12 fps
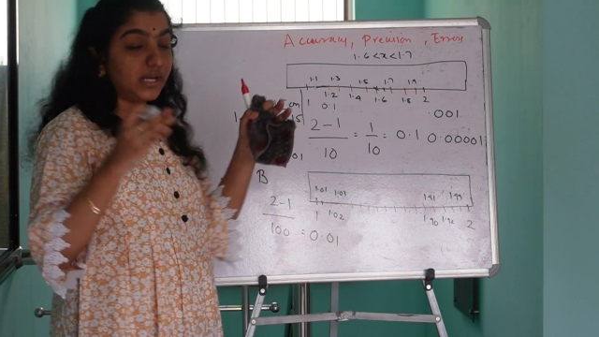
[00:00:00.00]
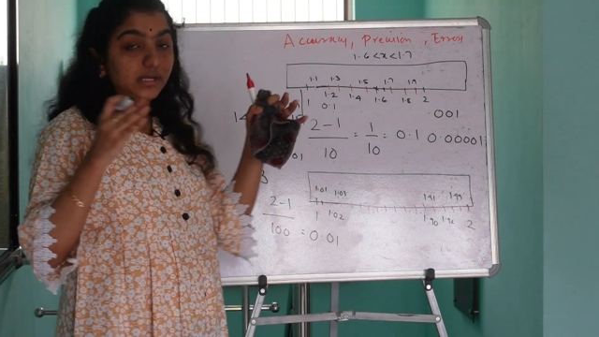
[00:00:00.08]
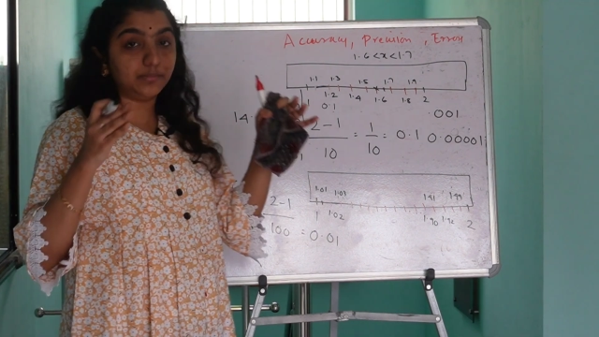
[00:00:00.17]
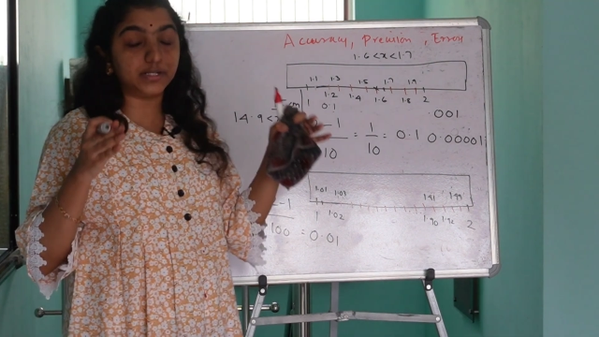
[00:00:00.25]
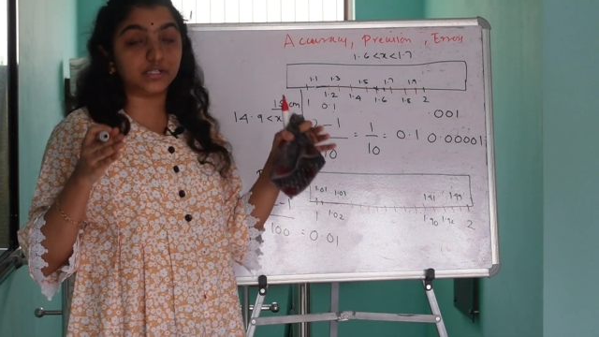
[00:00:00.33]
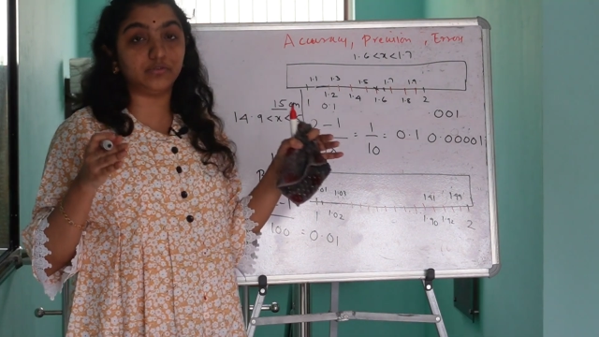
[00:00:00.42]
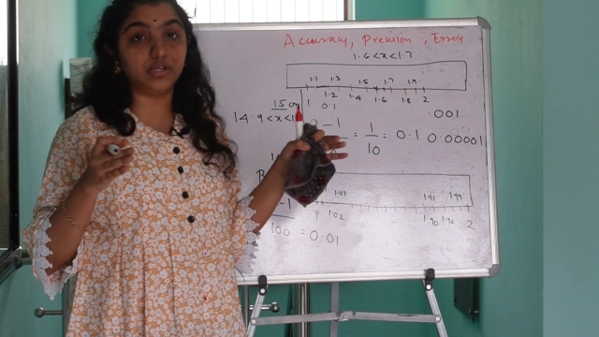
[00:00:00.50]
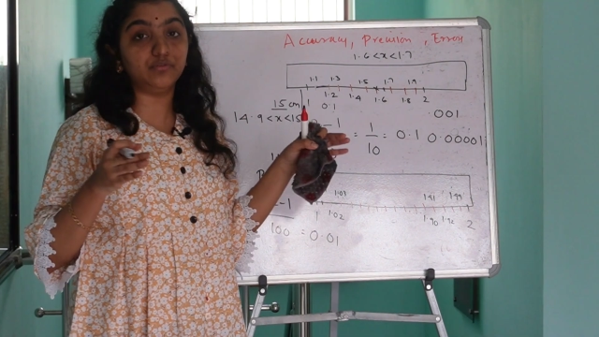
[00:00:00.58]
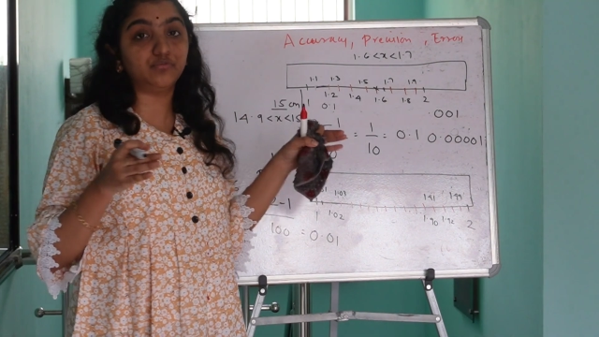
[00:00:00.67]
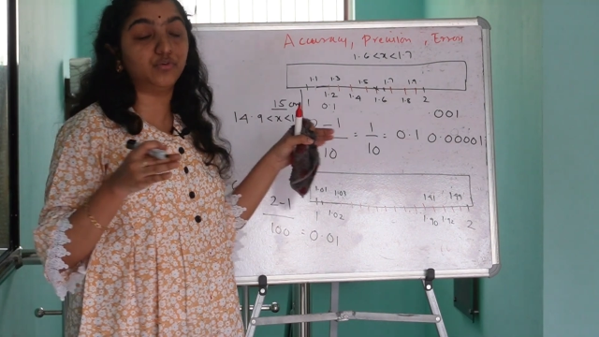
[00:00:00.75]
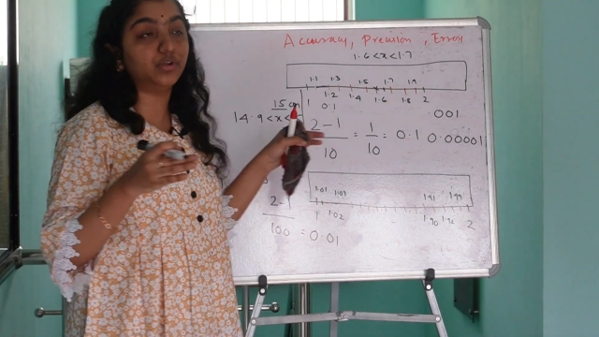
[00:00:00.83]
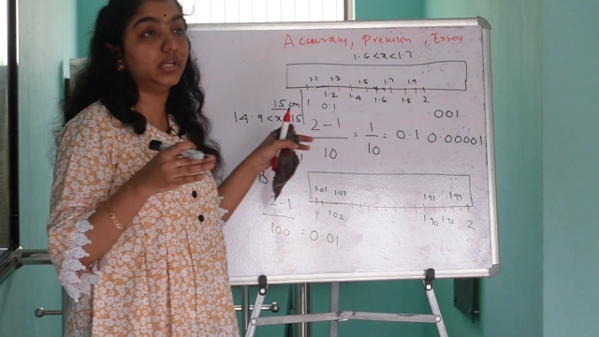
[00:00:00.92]
in
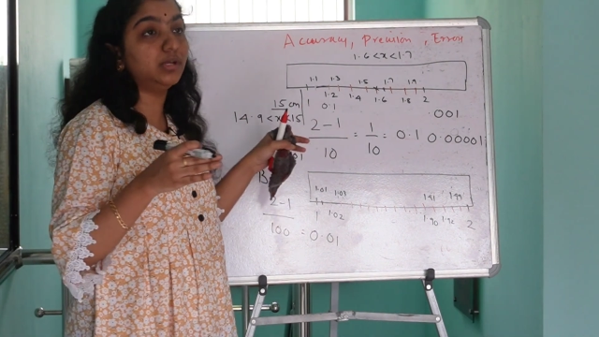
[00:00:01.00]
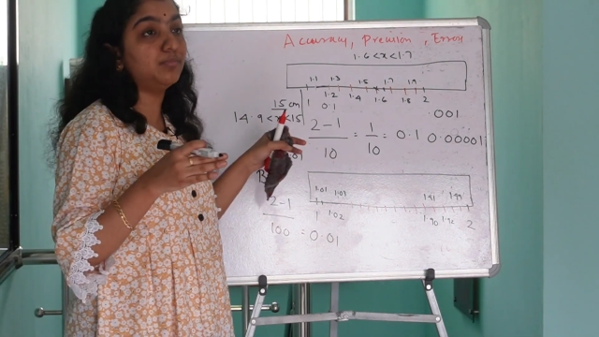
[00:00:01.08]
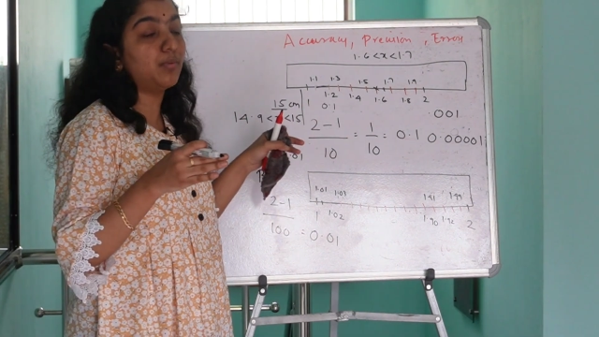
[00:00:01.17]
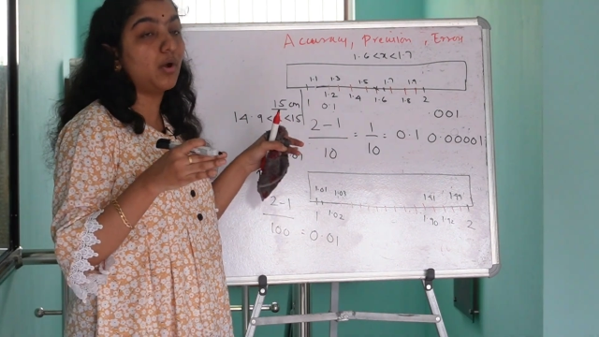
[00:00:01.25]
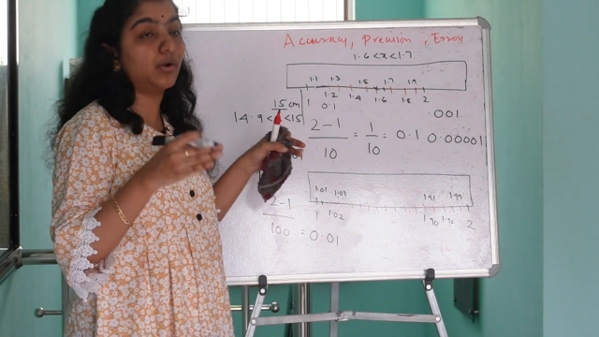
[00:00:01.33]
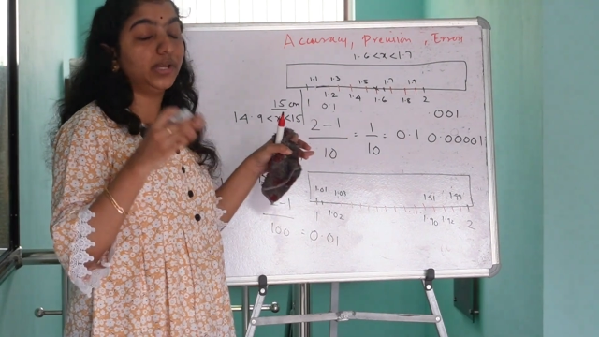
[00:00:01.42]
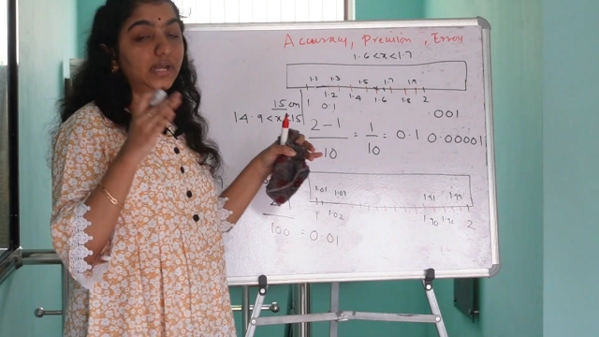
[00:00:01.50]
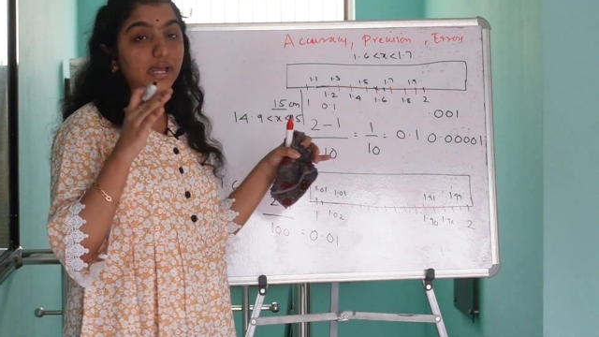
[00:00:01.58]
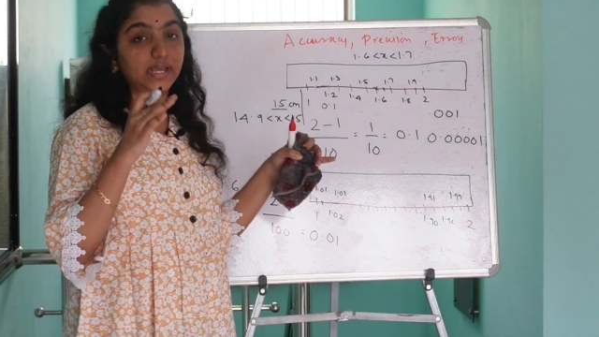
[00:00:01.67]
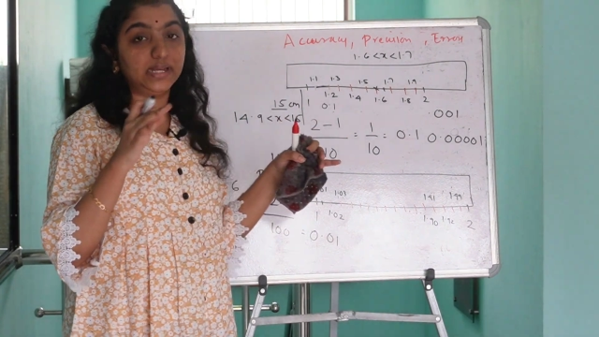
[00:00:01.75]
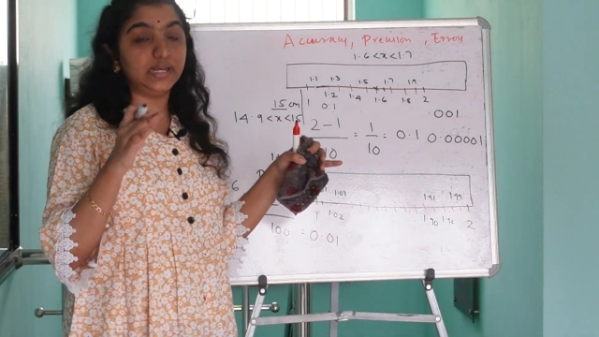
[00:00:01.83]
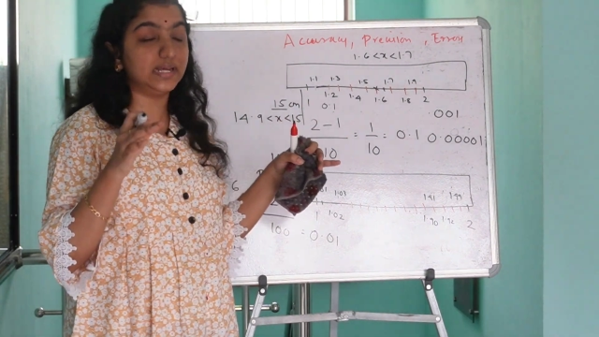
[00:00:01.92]
between
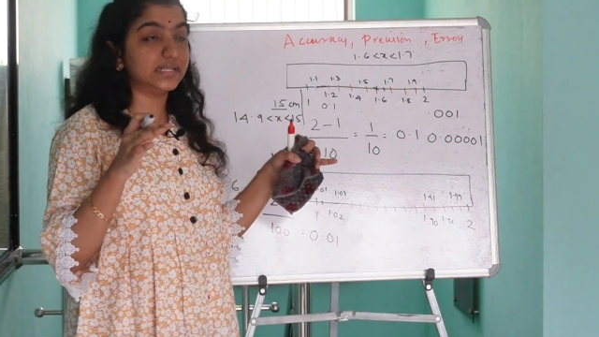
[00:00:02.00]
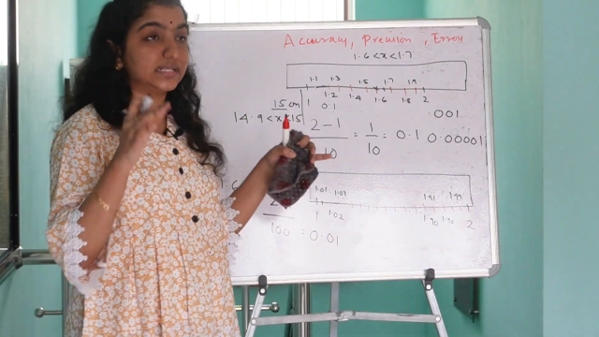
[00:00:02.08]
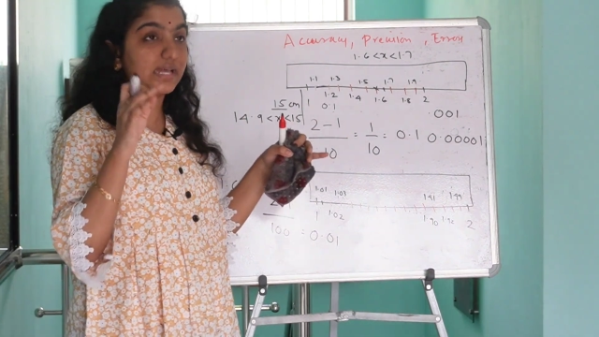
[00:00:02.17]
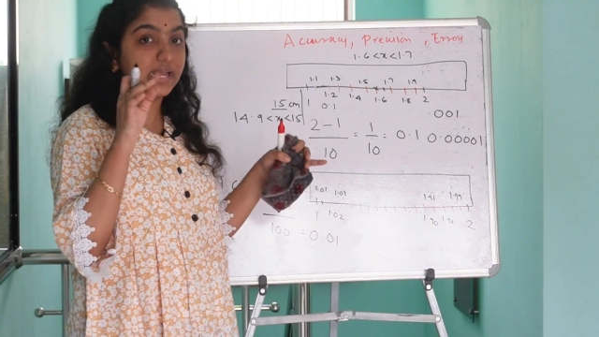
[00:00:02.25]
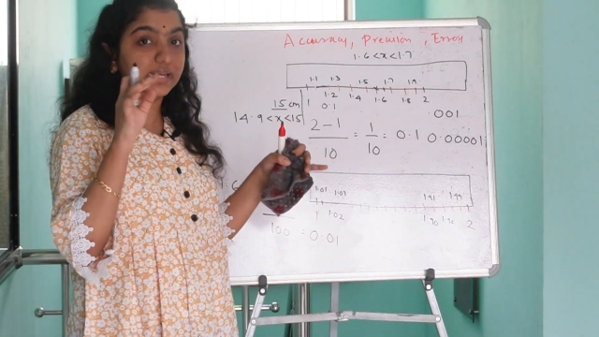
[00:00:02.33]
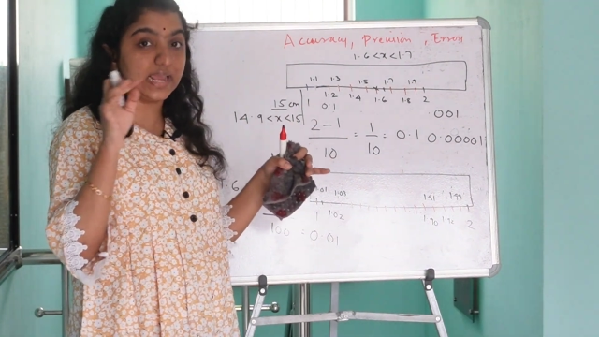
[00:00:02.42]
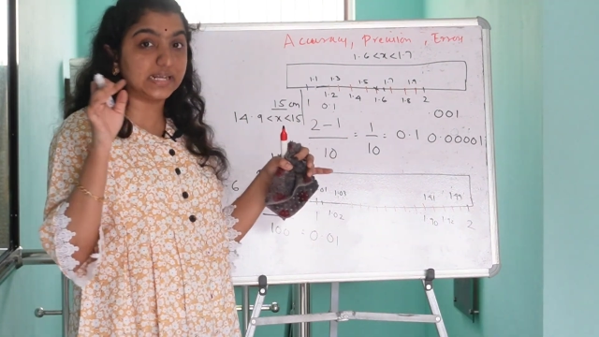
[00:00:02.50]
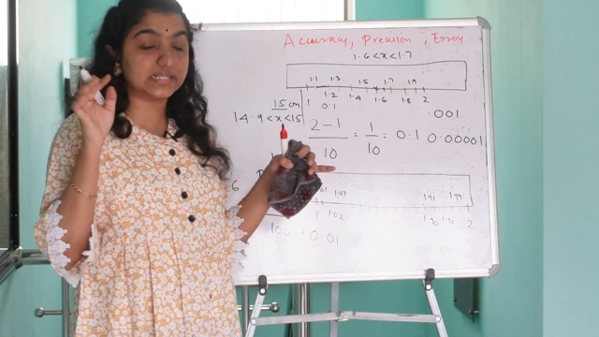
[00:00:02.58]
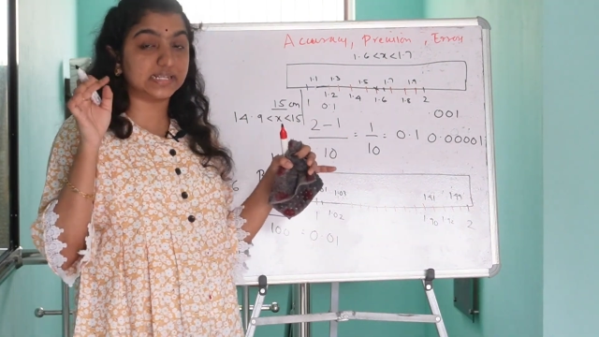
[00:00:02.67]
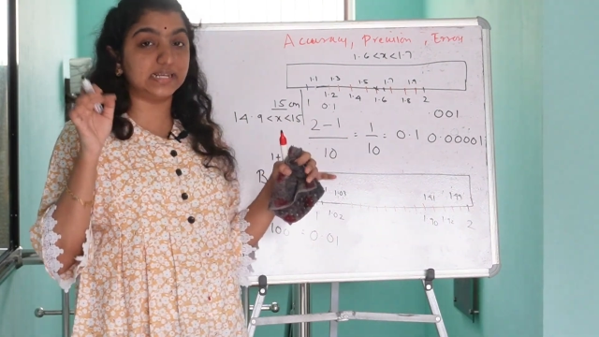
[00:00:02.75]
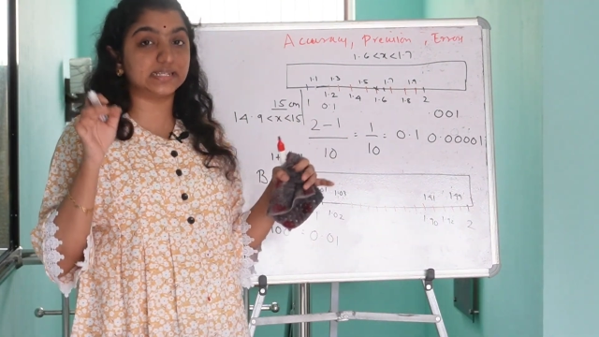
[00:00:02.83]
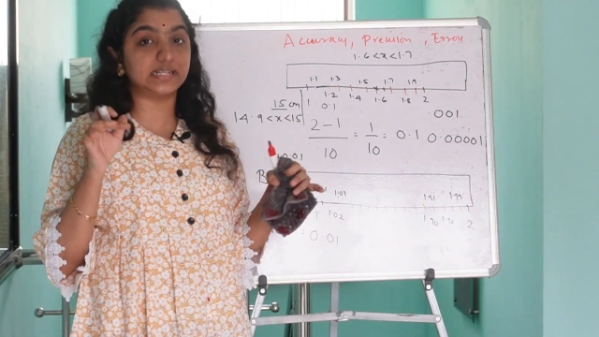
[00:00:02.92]
14.9 less than
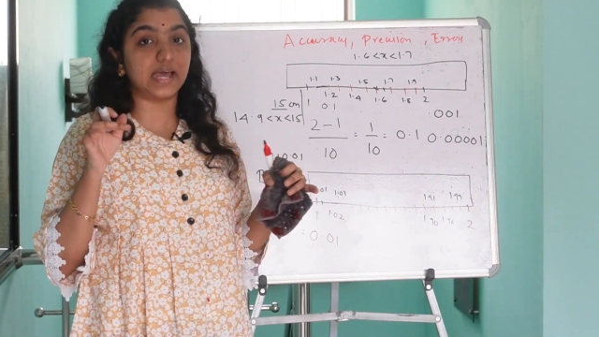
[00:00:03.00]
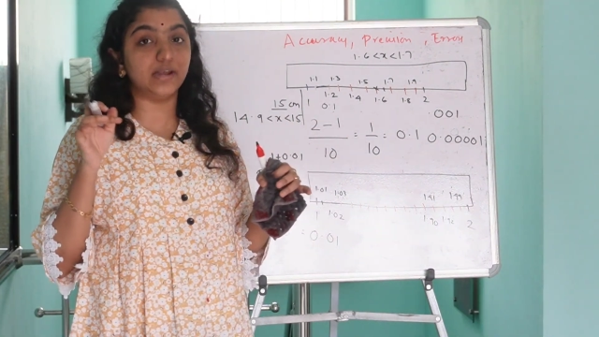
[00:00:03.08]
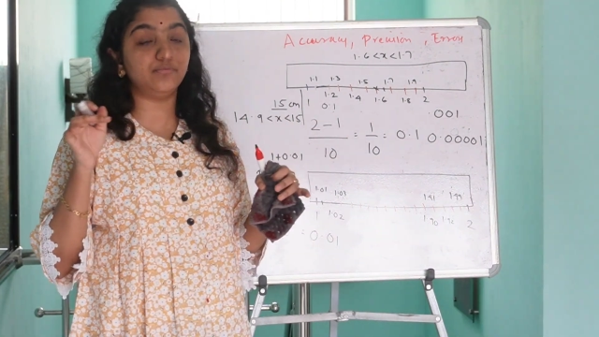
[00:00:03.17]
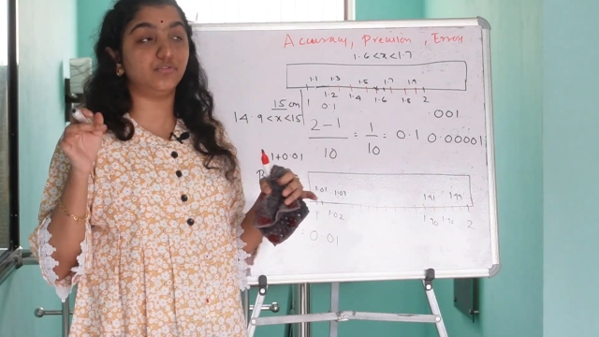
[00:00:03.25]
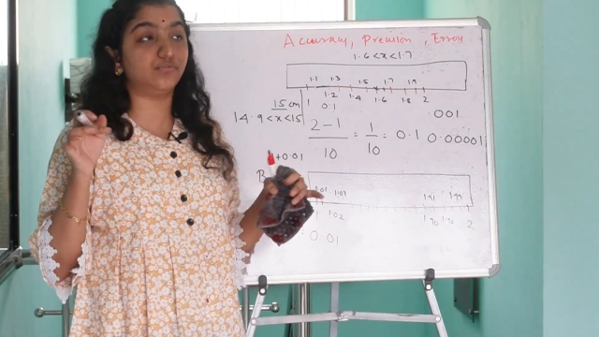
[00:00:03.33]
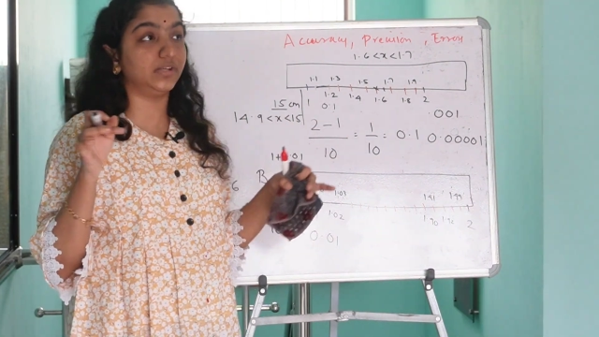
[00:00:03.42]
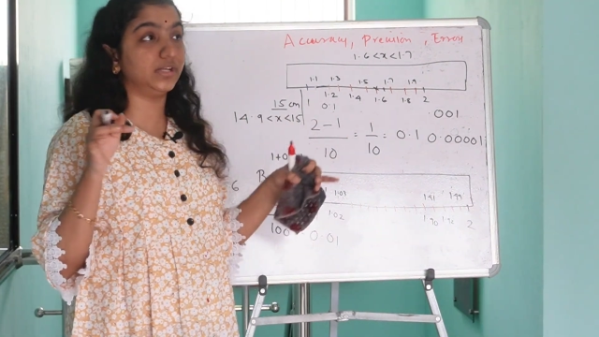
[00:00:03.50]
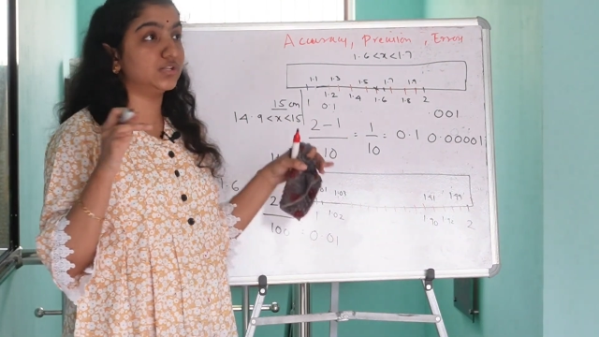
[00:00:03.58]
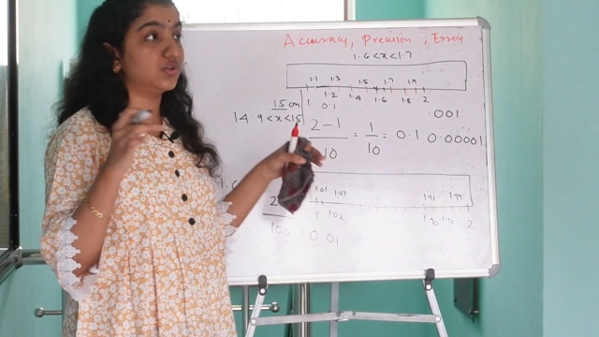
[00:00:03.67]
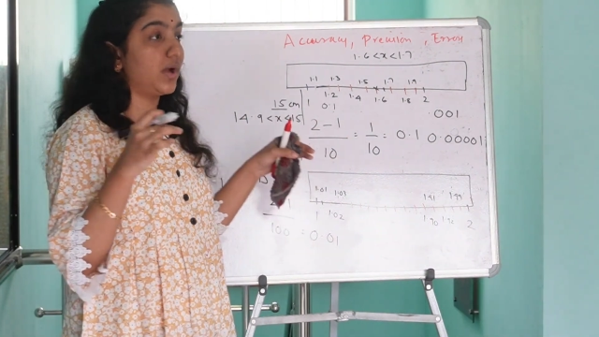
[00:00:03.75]
x less than 15. So